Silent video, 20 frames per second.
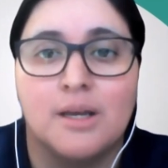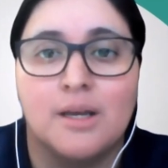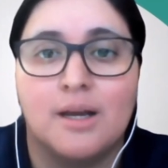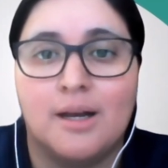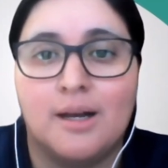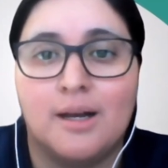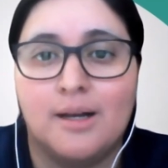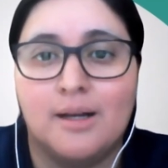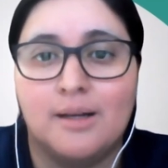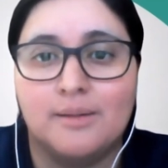
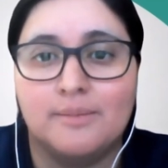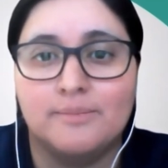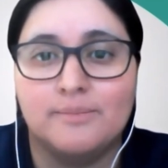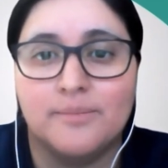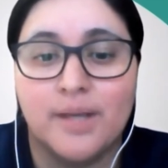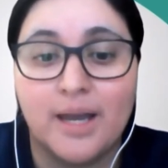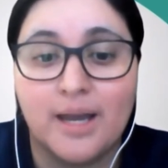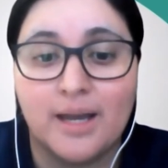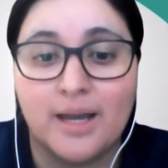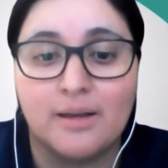um,
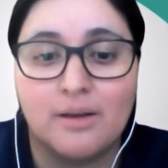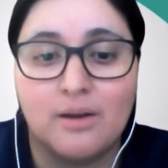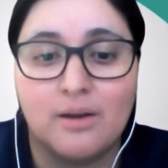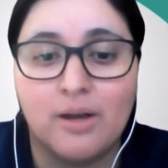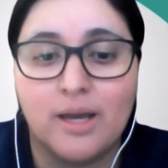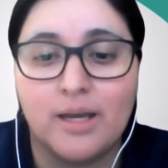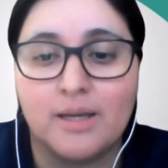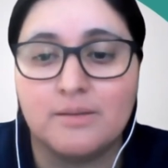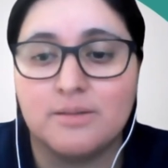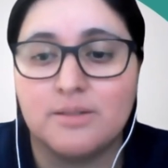yeah.
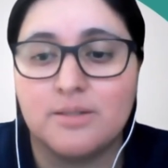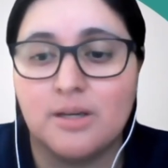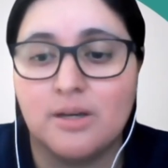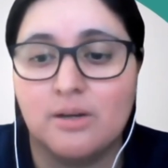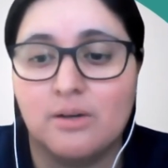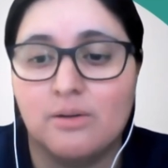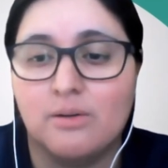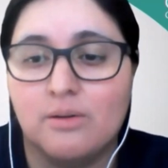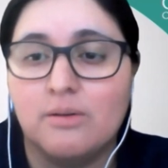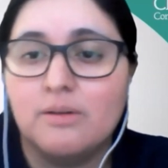Okay.
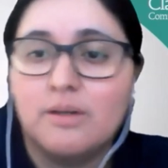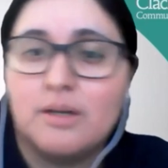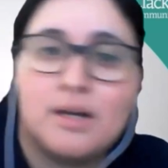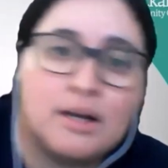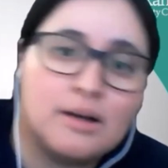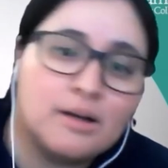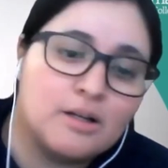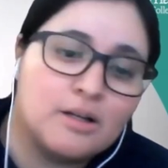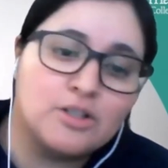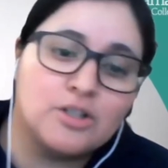So
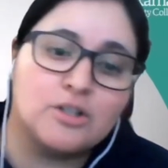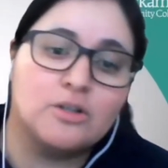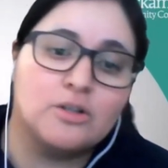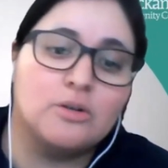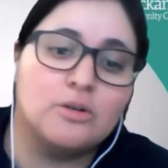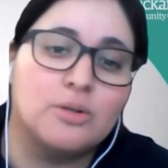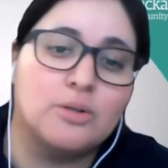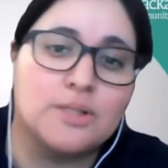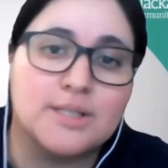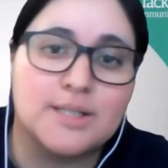I'm gonna
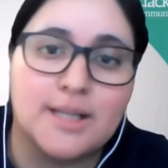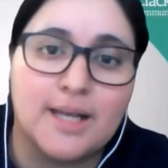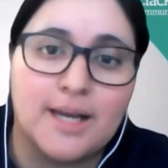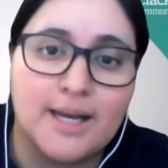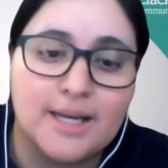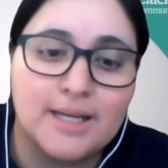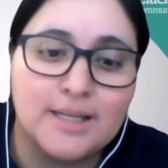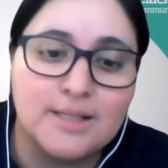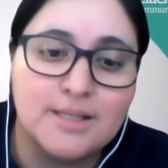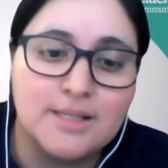do the
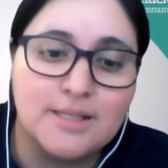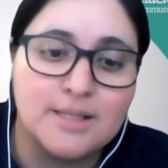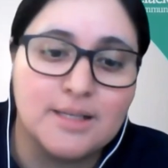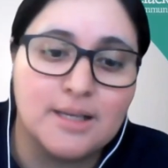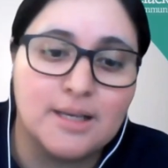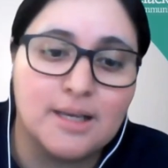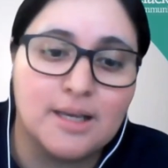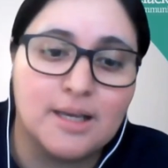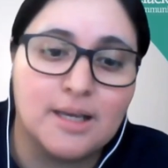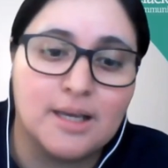slides,
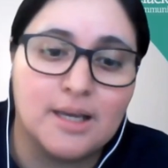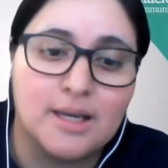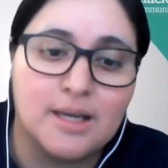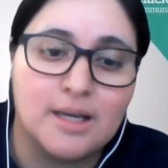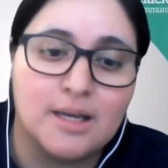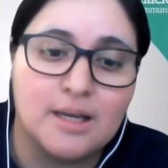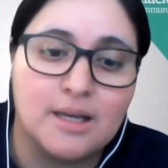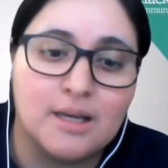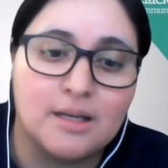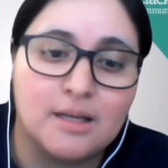
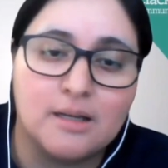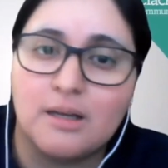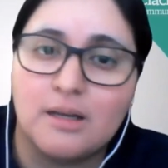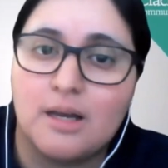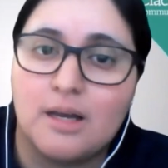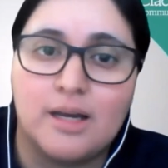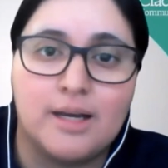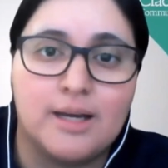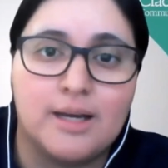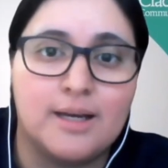and
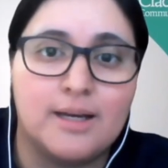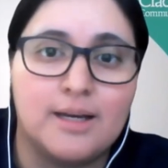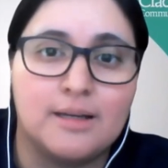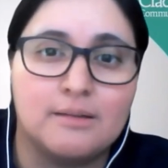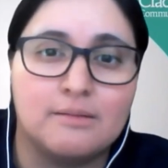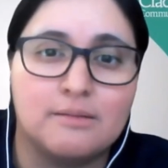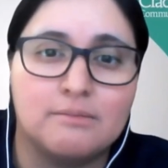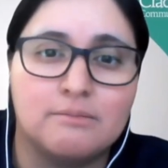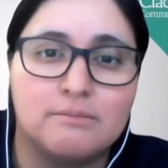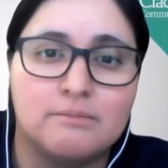
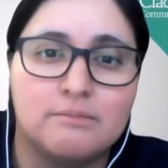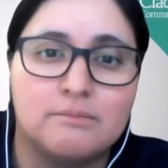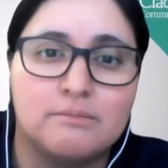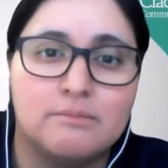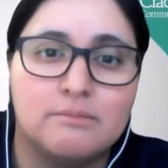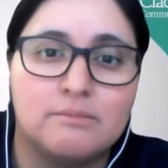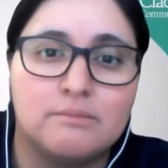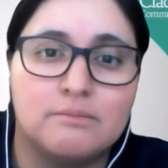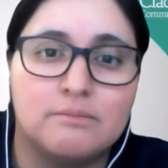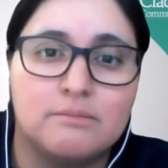uh,
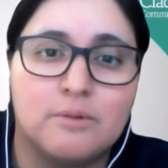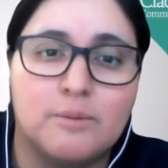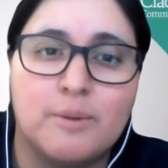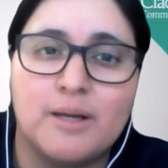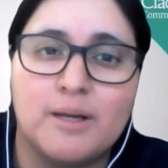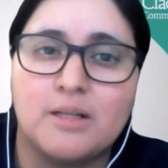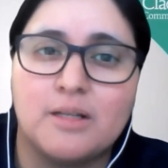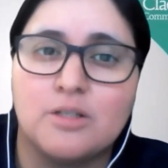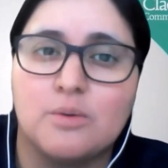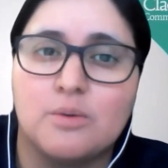
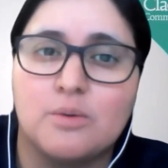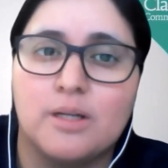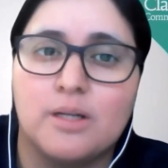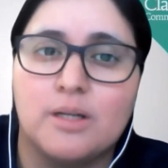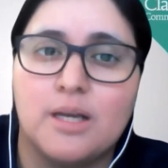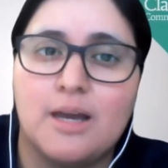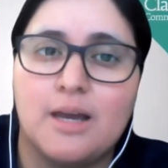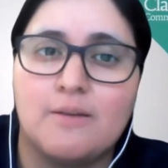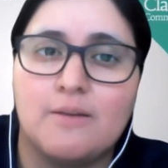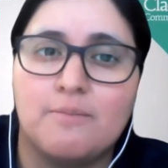Rebecca, do you want
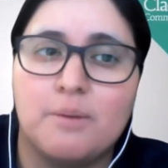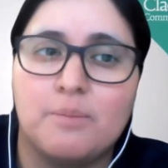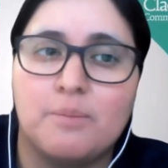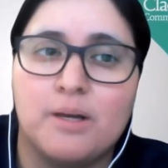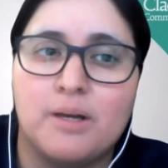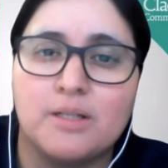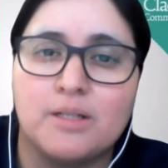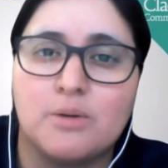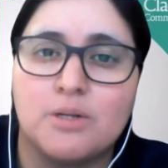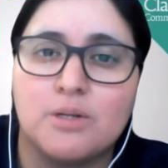to have people
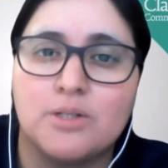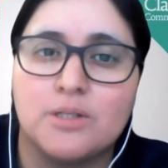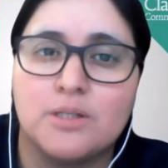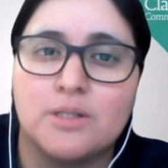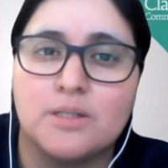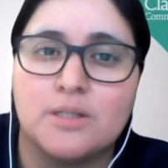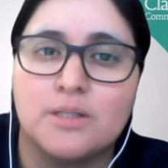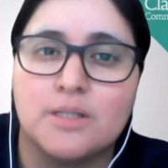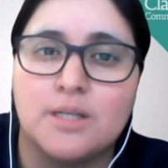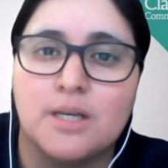ask
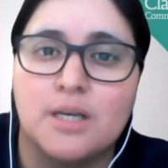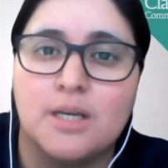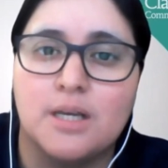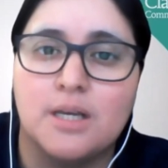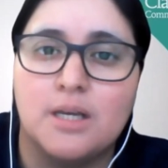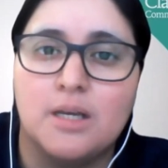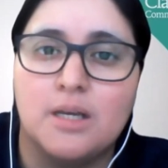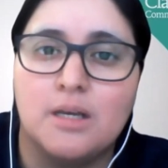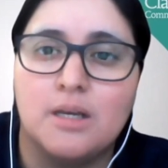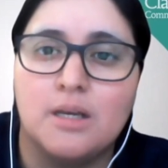questions
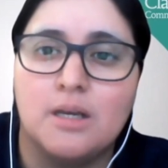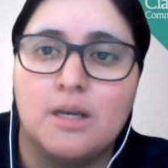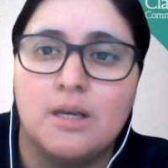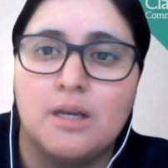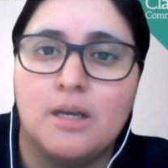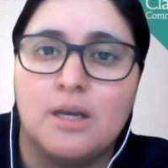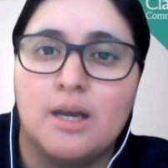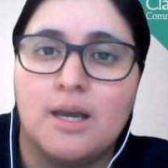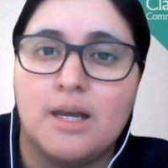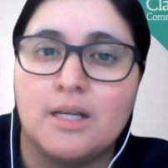
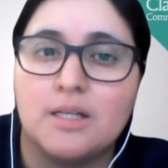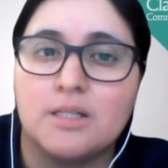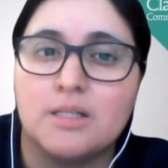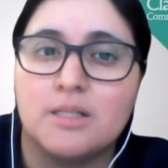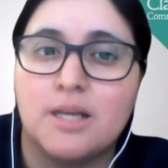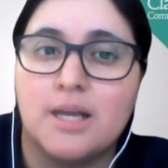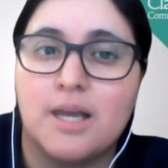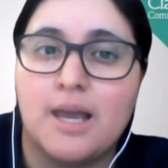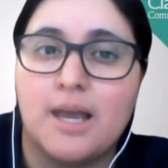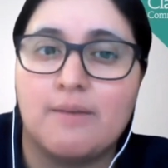as
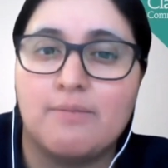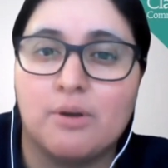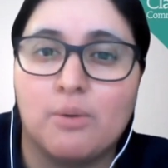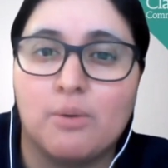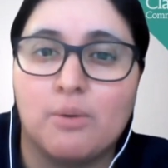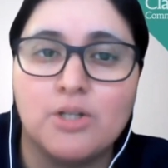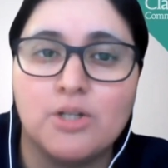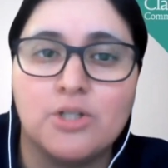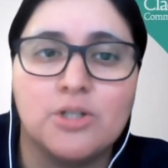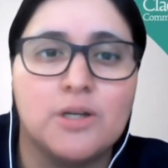they have the
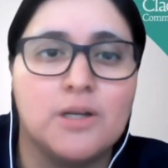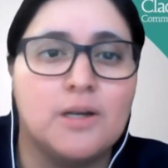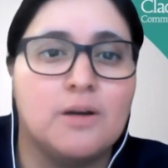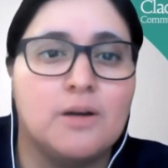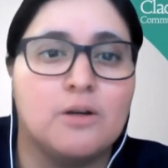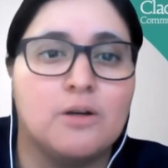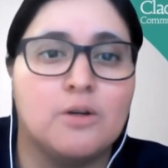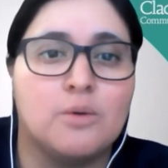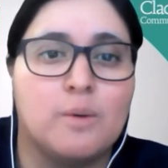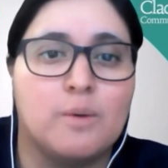question,
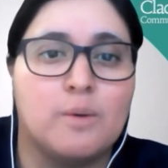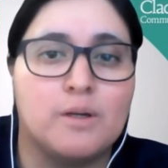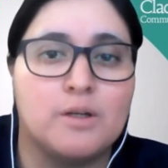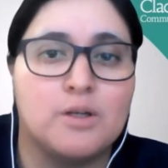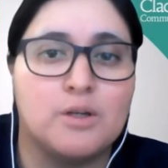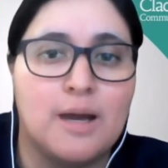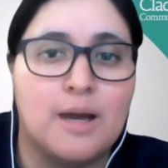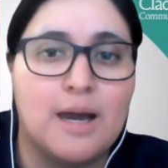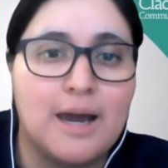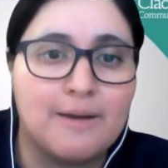or do we want to
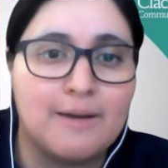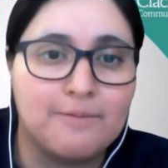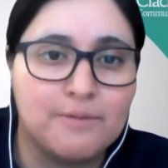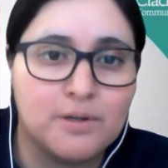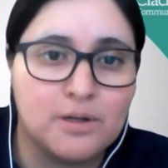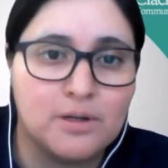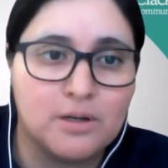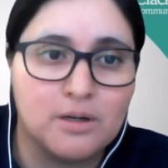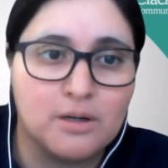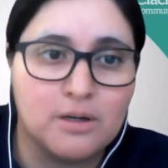do
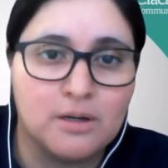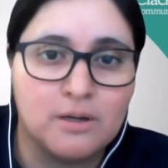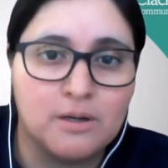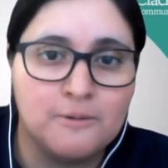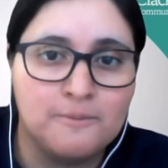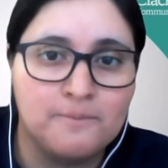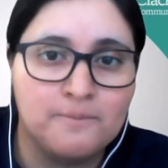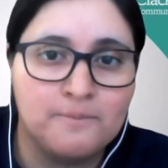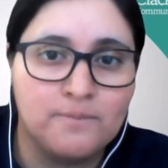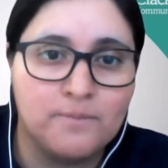after
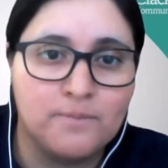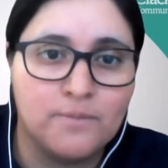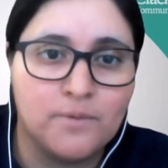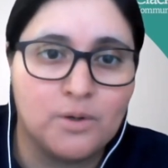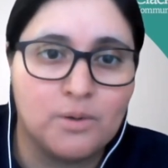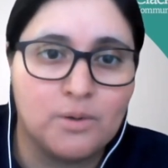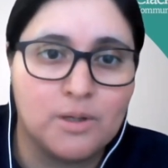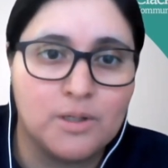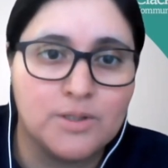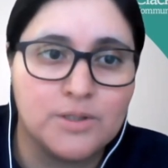for
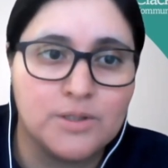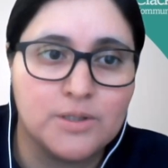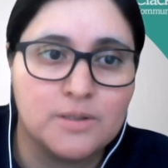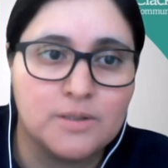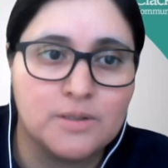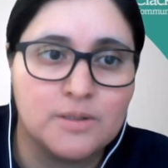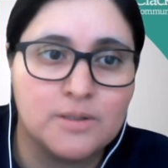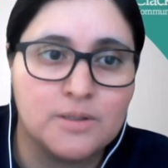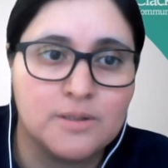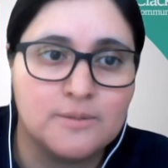
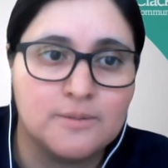questions?